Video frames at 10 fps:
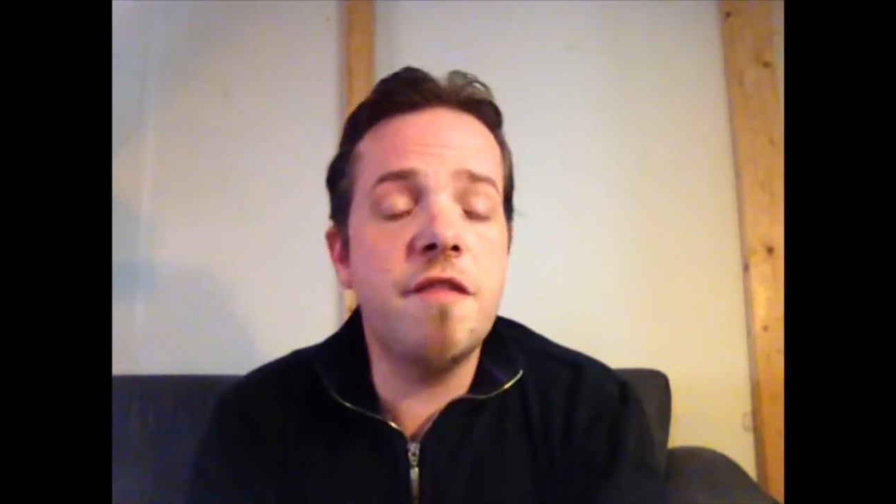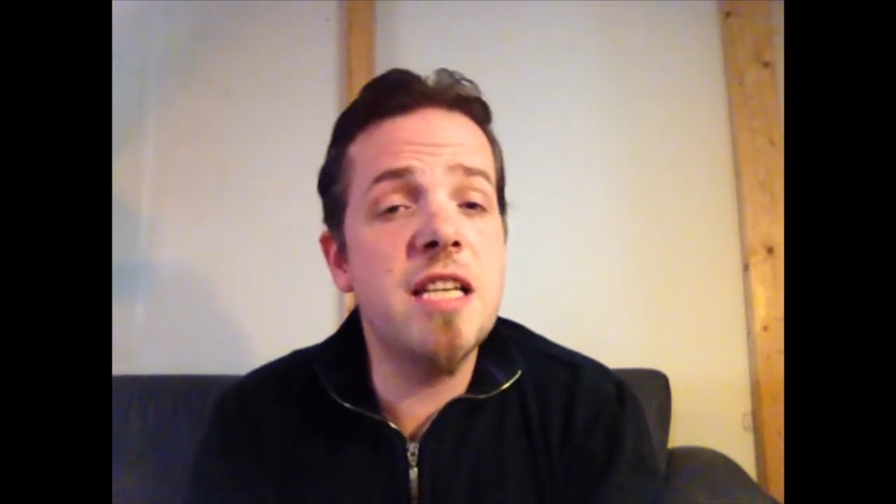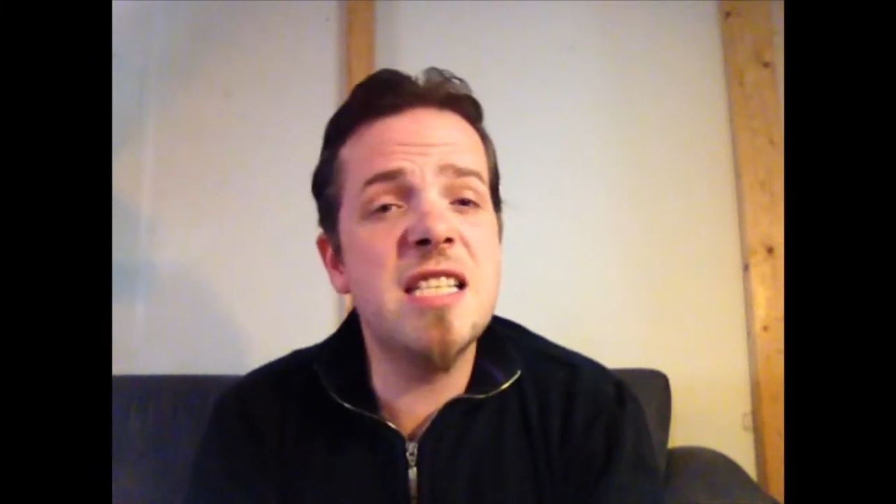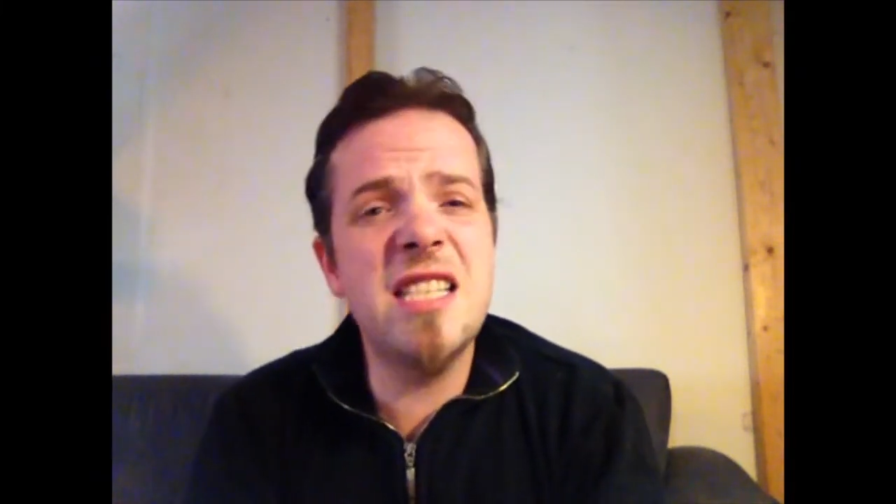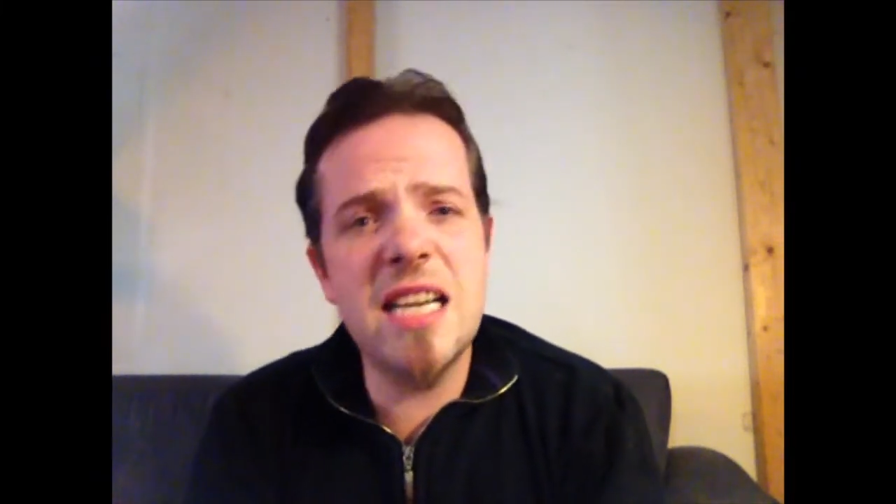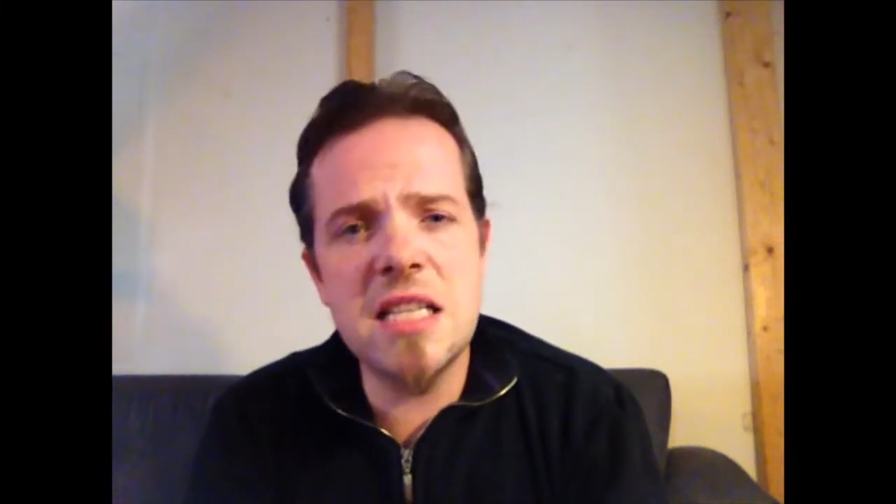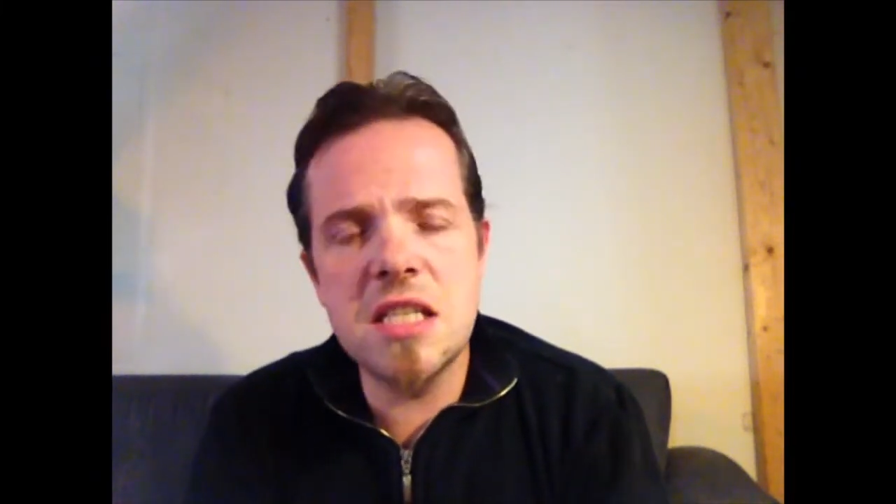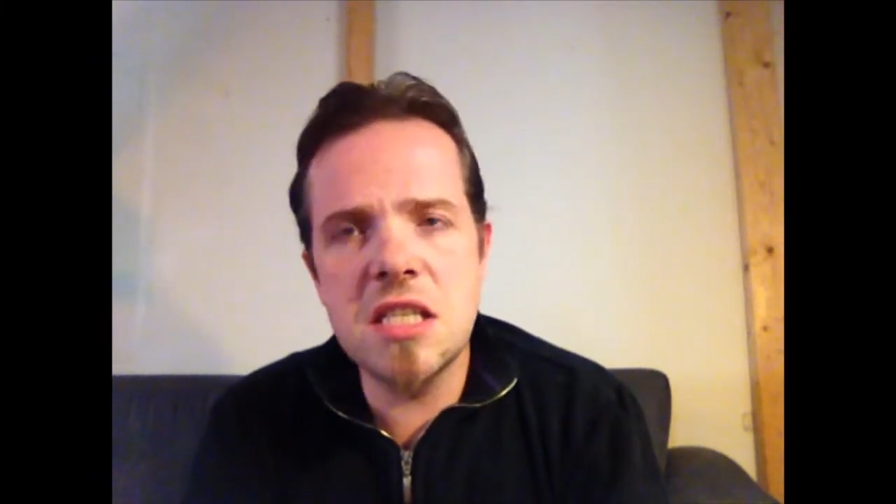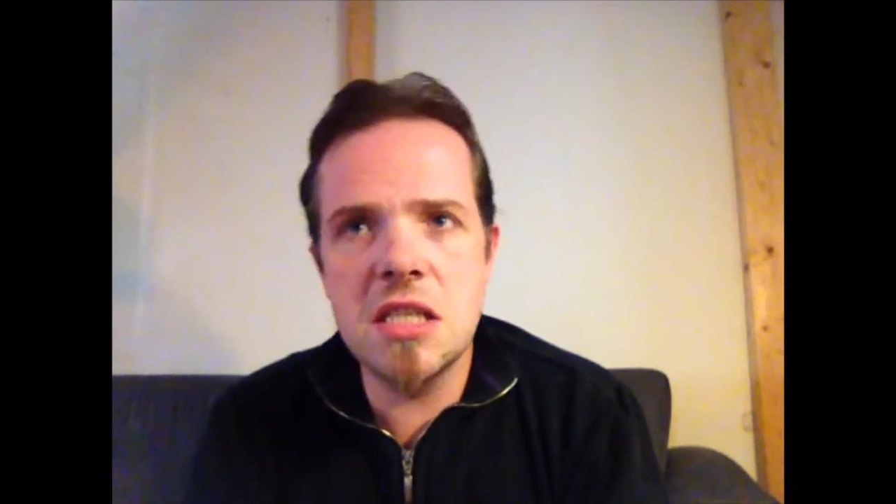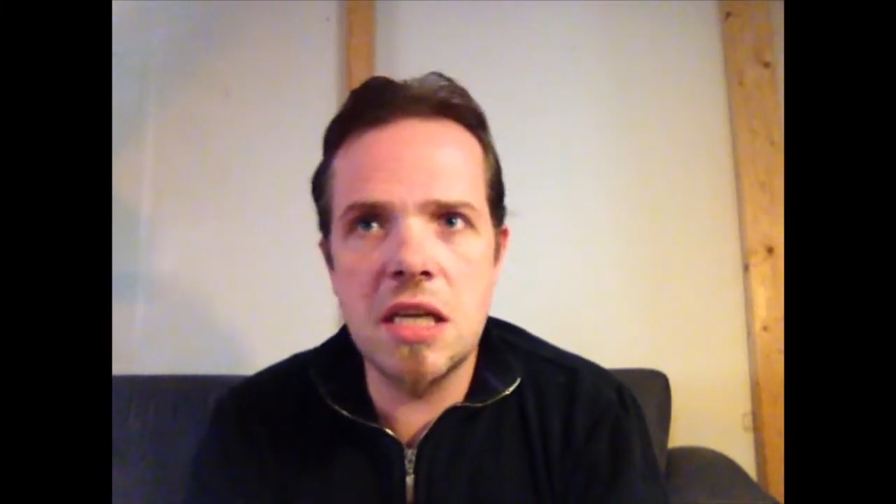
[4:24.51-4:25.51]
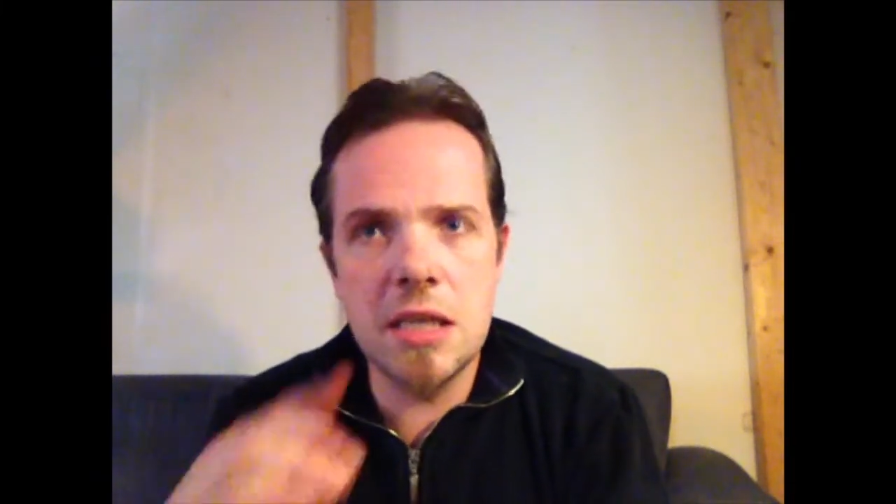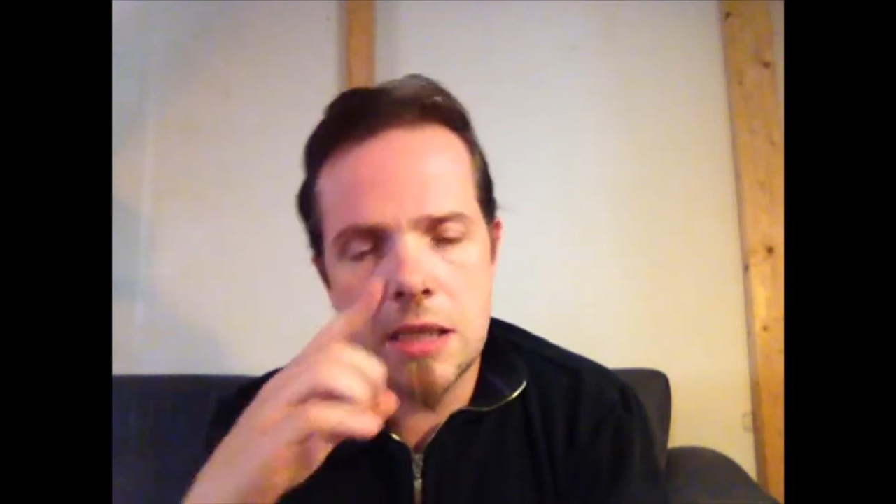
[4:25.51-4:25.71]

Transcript: It sits